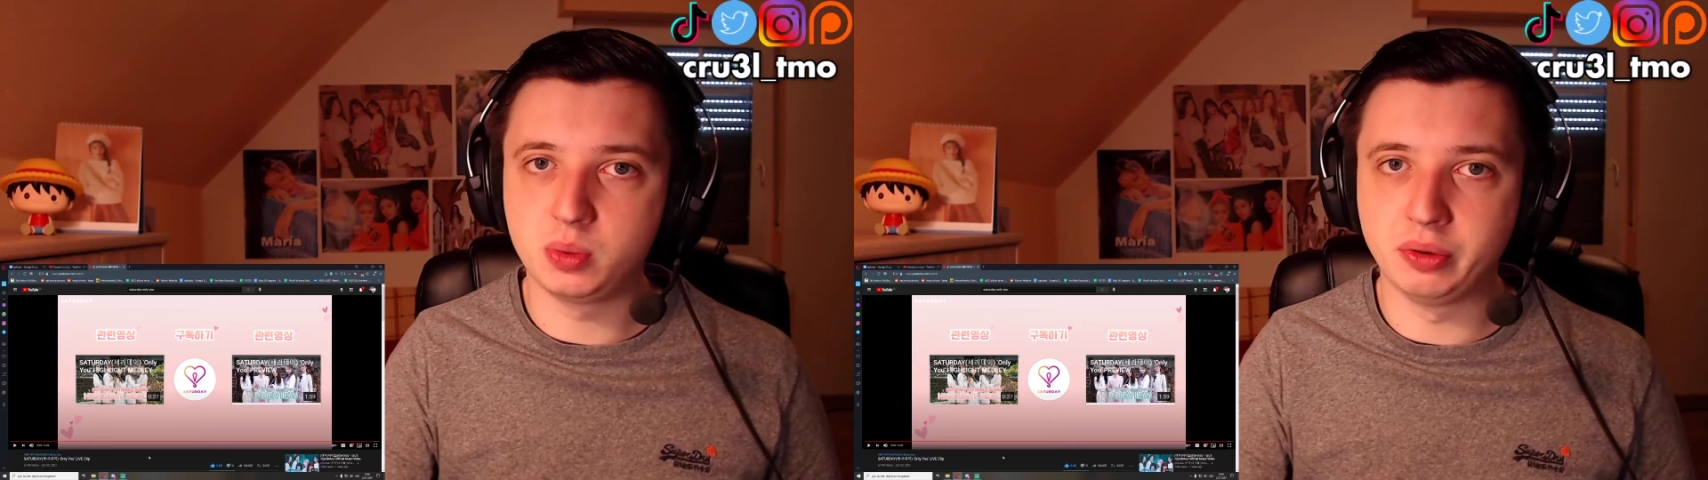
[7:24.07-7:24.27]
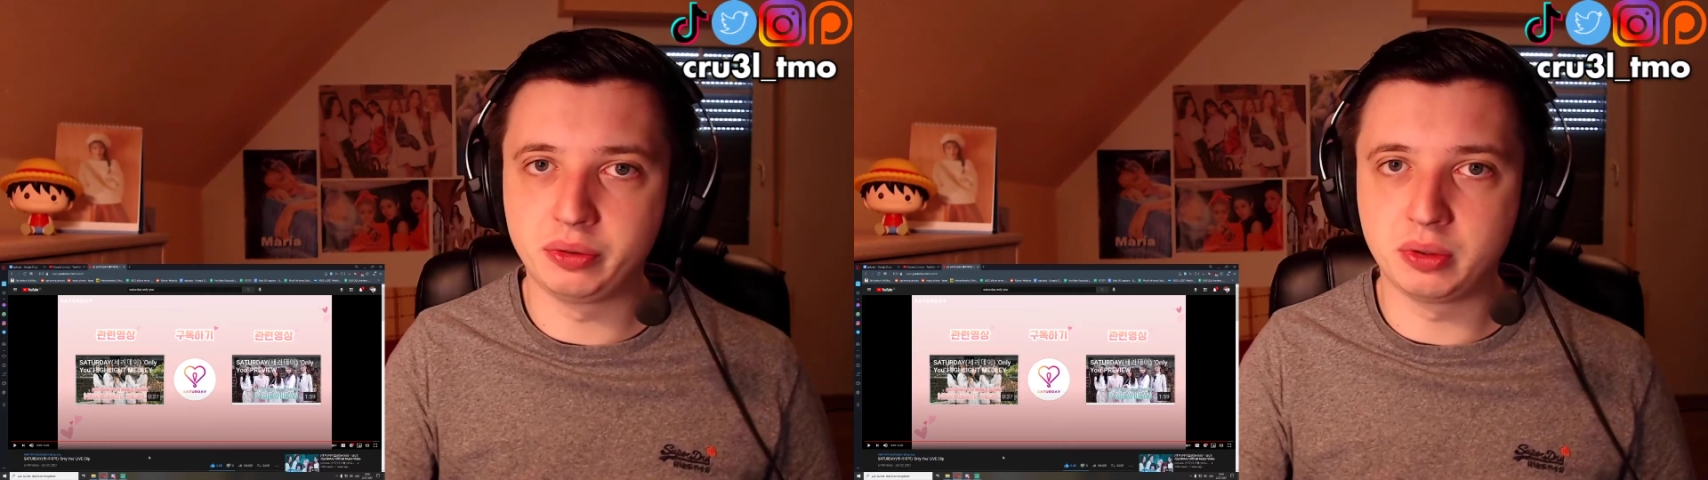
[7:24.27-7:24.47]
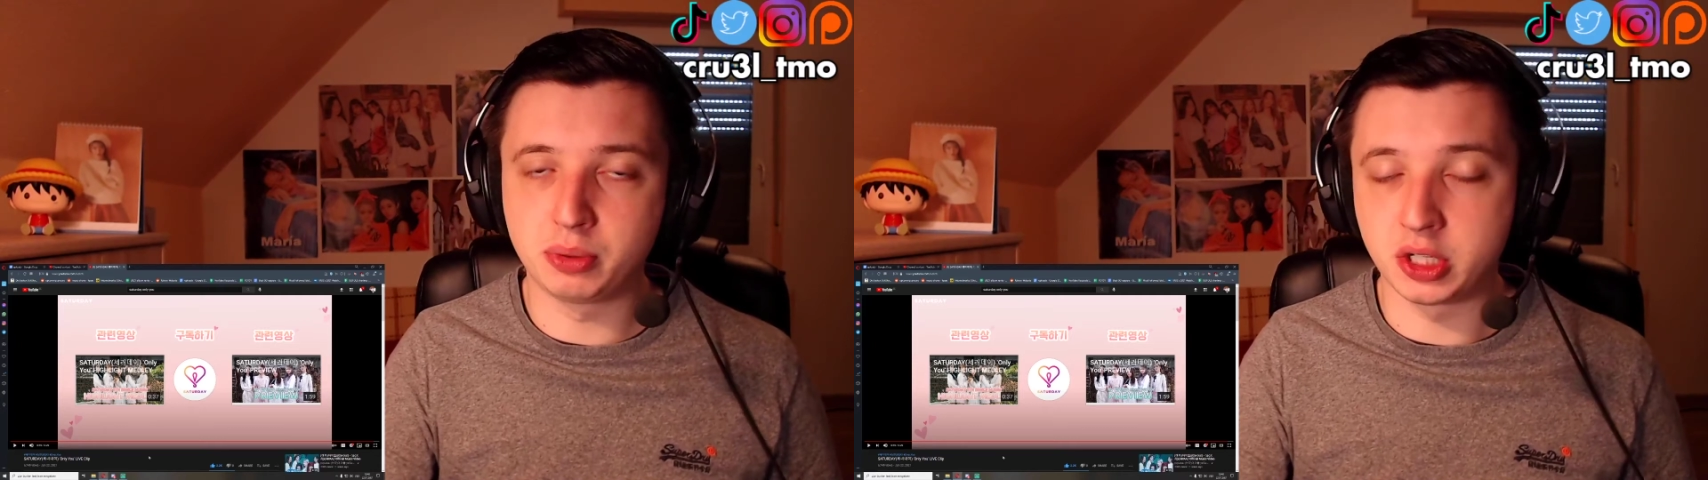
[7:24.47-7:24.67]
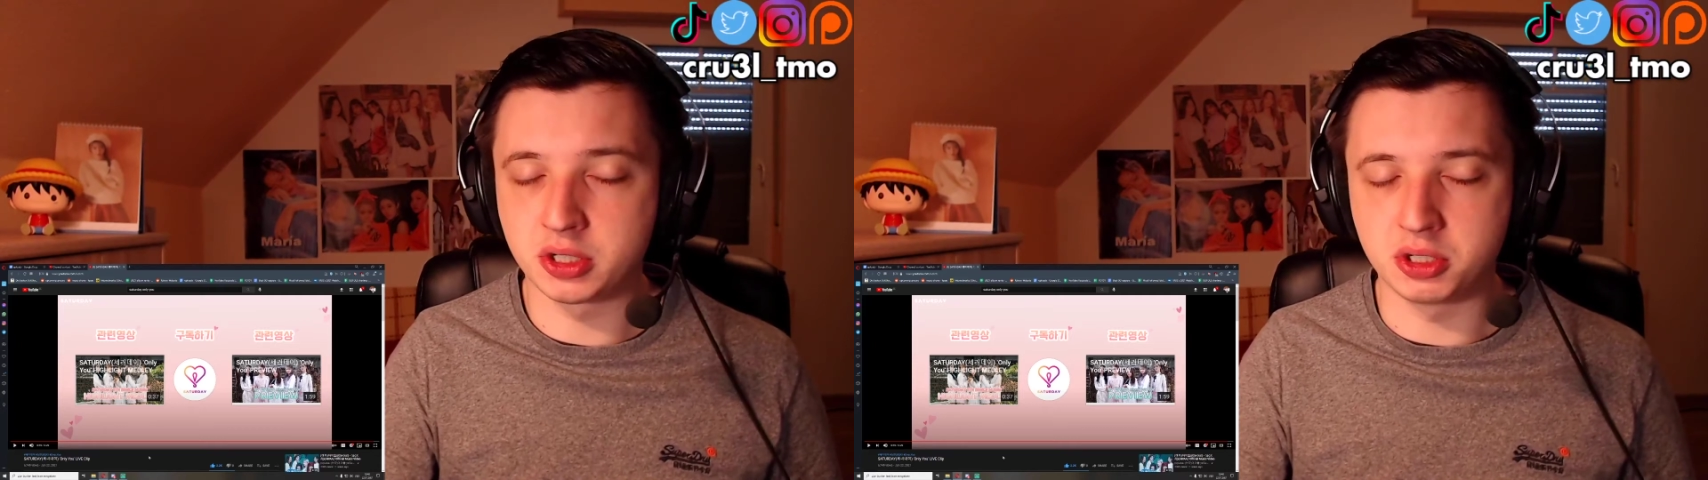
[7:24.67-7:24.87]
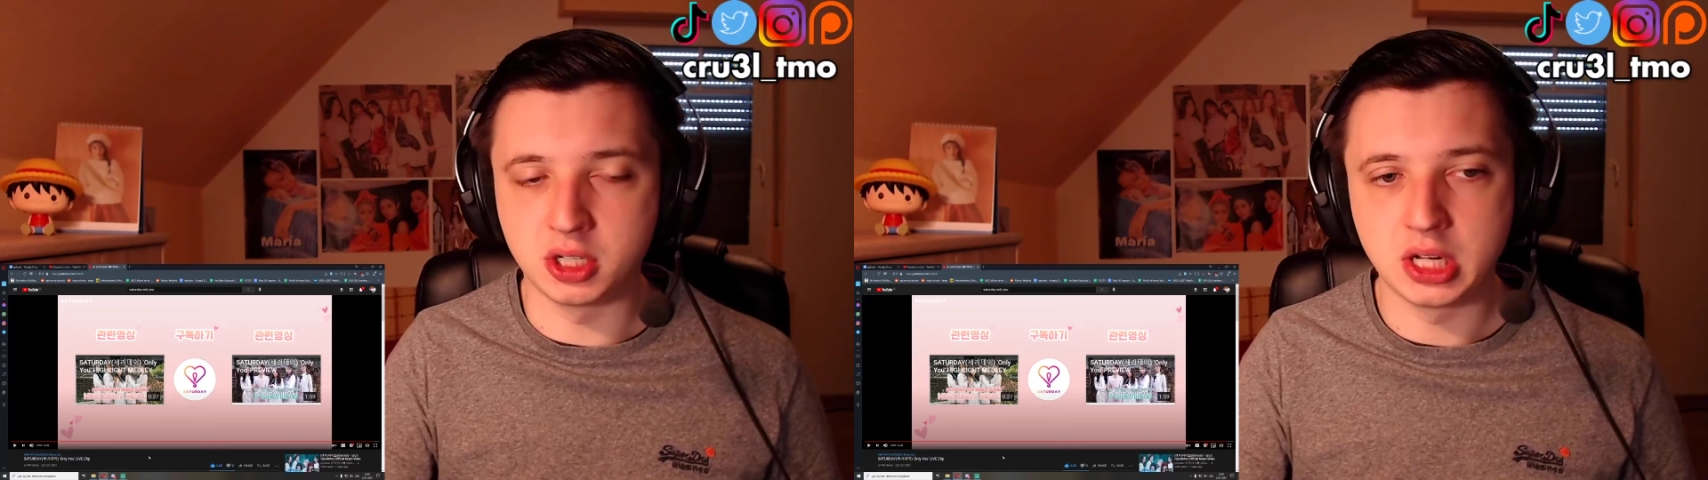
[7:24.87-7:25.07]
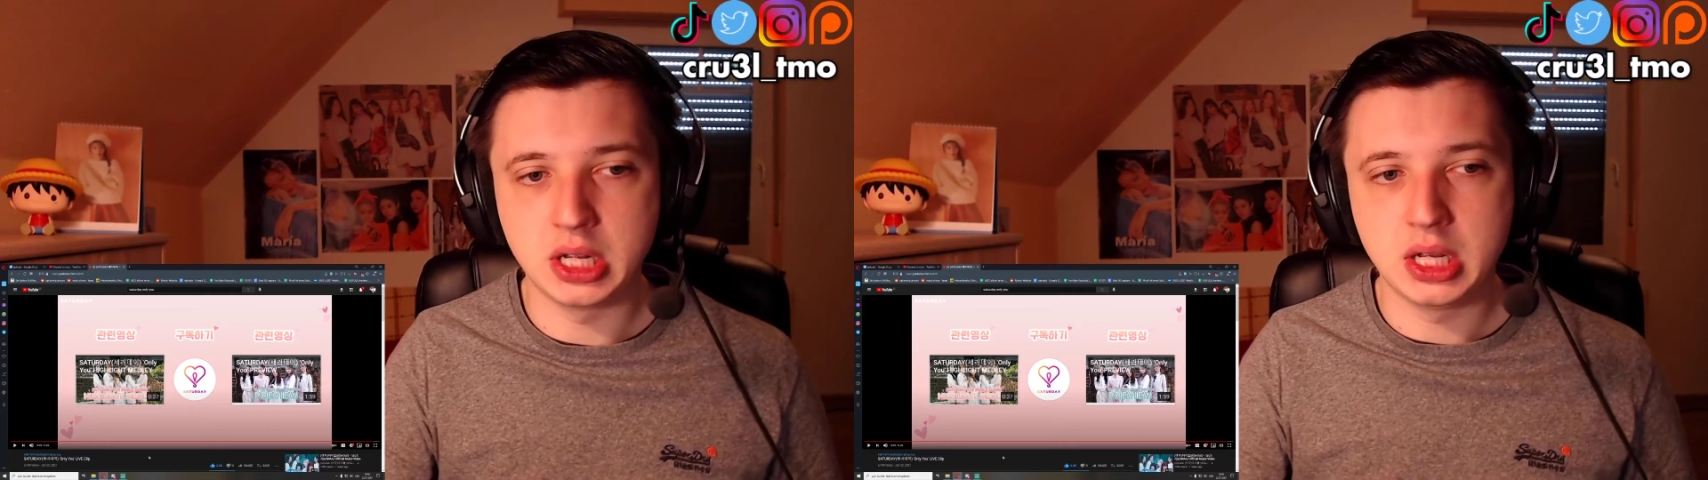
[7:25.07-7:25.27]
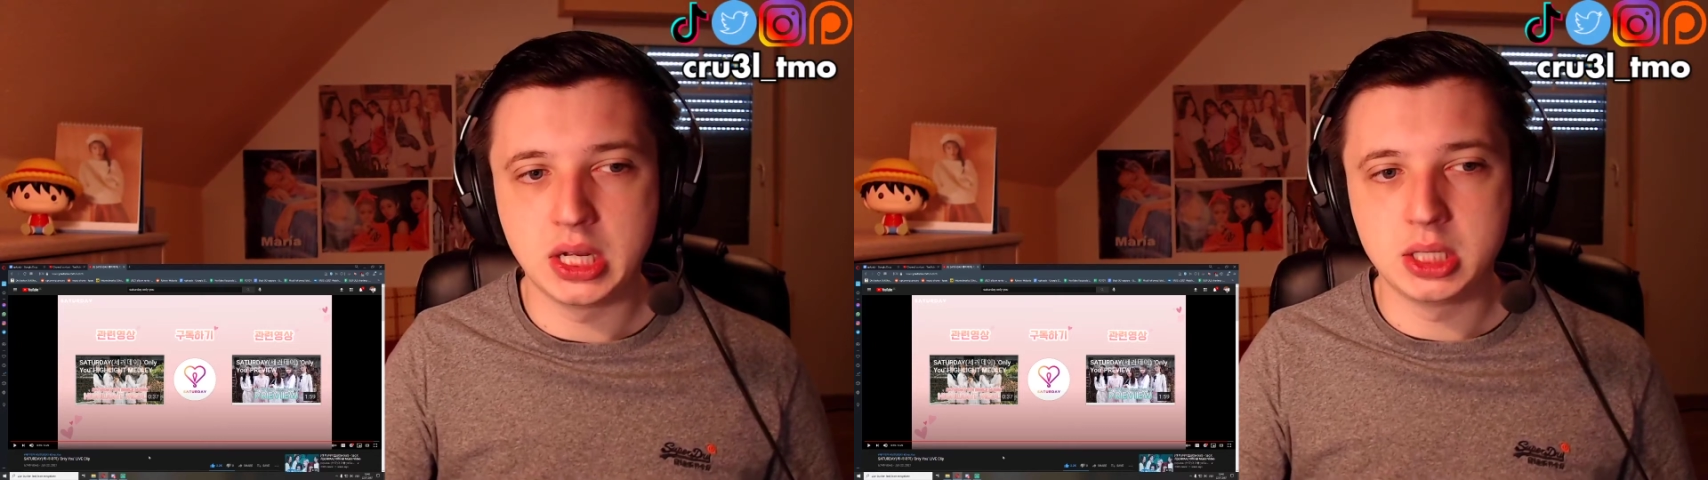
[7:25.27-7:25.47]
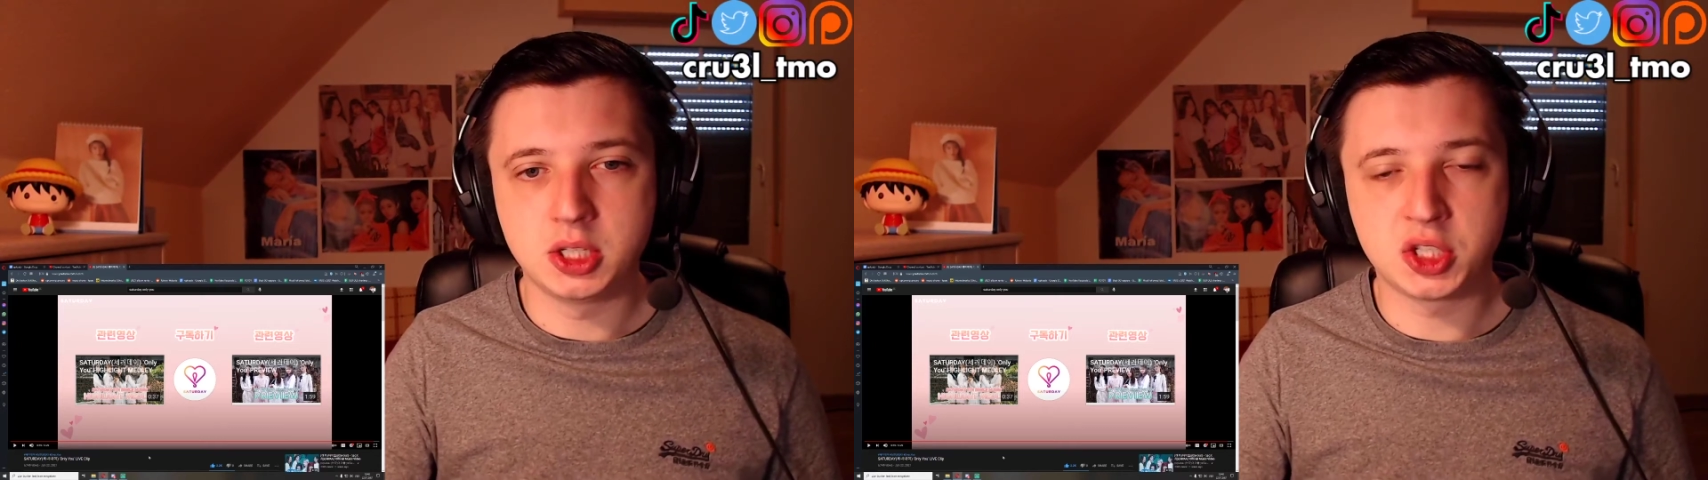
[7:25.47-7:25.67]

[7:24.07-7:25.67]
with the production. The